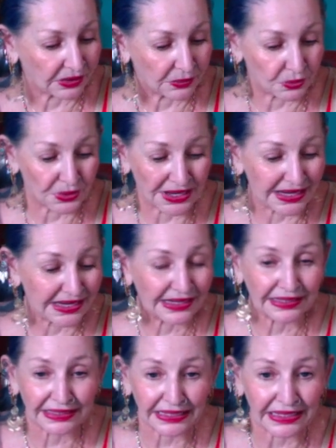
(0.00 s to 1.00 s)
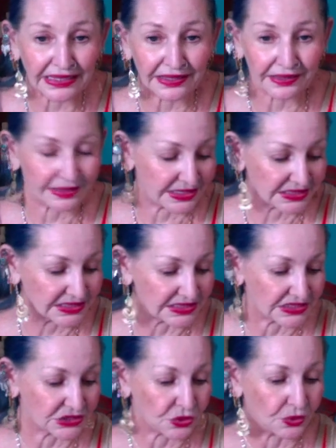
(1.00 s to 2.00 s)
really this
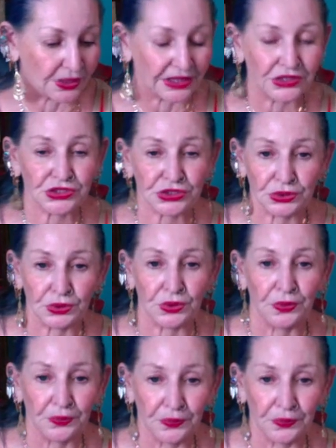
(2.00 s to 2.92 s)
is going to